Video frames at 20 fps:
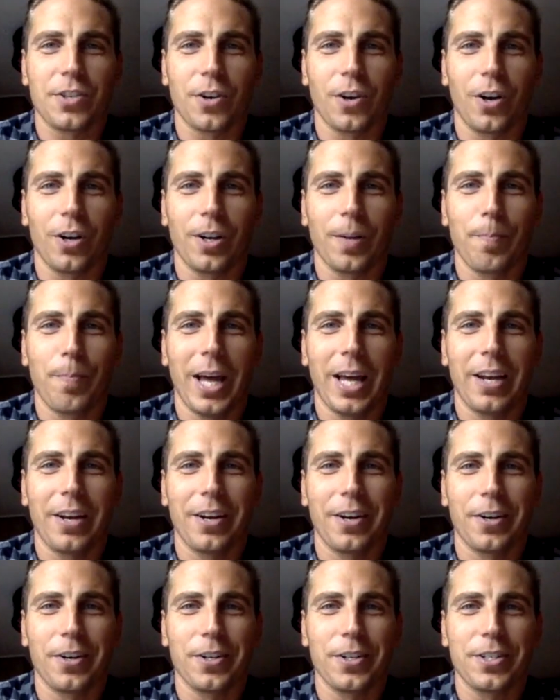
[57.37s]
guys are all
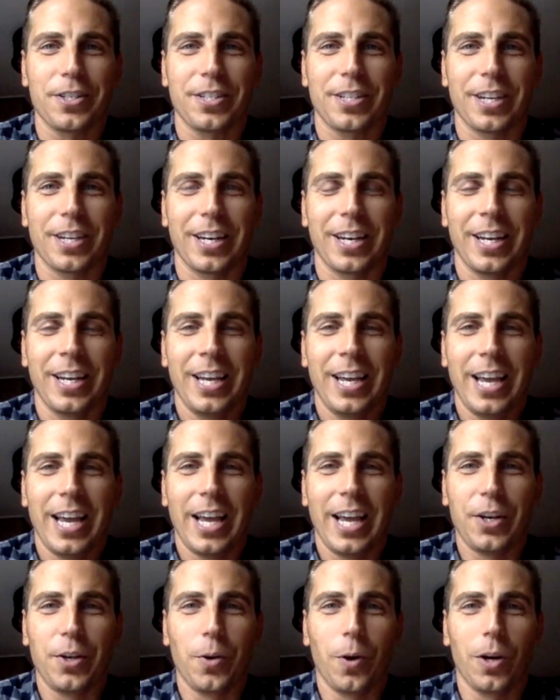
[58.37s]
competitors, and
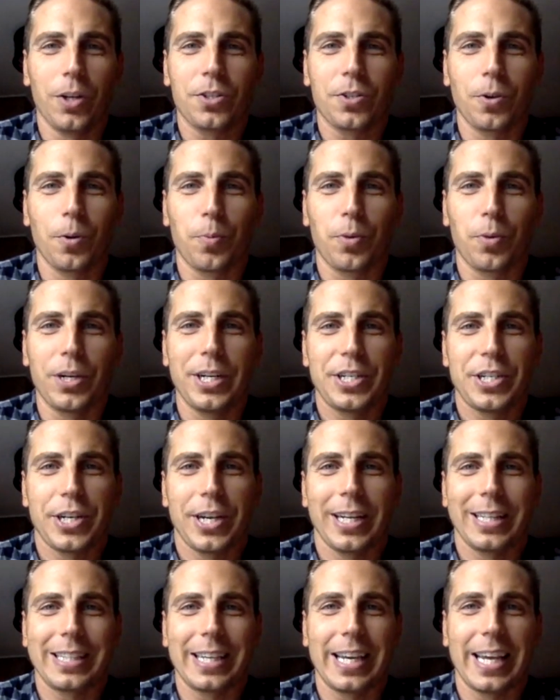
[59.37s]
and you also
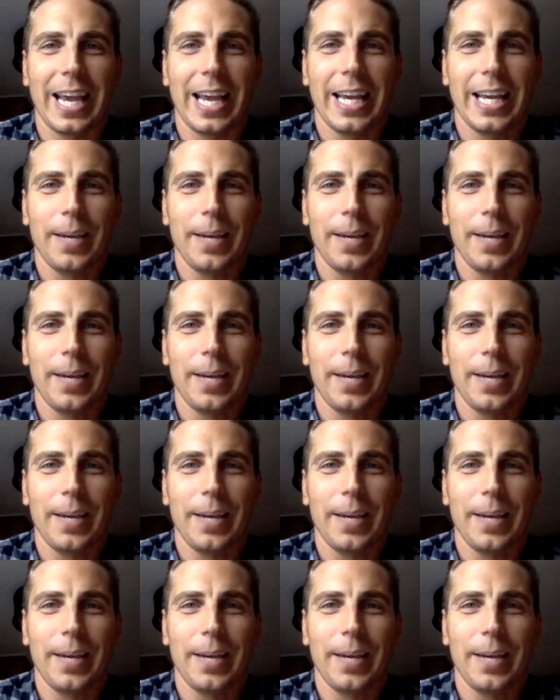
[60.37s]
appreciate the